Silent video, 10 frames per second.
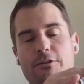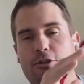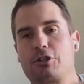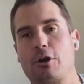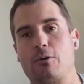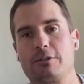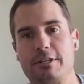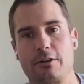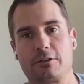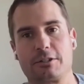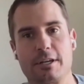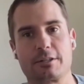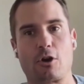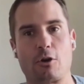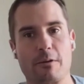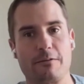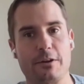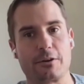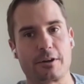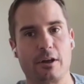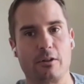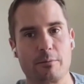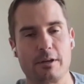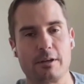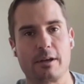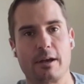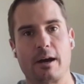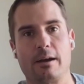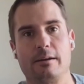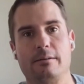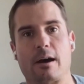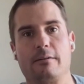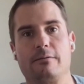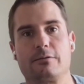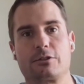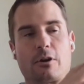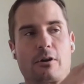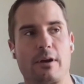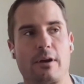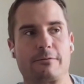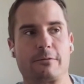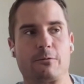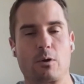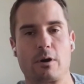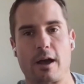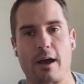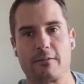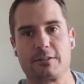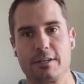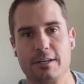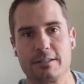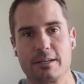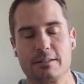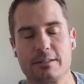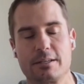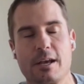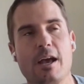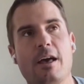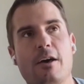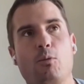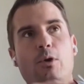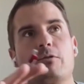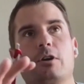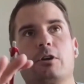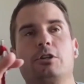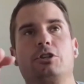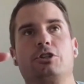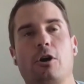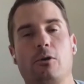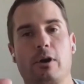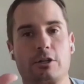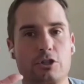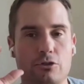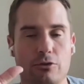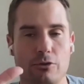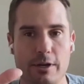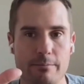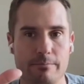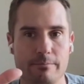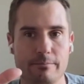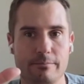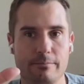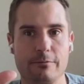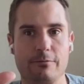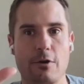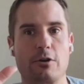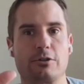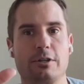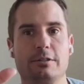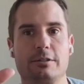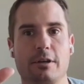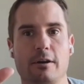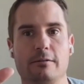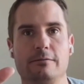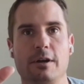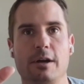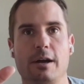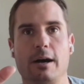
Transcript: there's a show on TLC. It's called My Feet Are Killing Me. And I starred on that for 4.5 seasons. We really show extreme versions of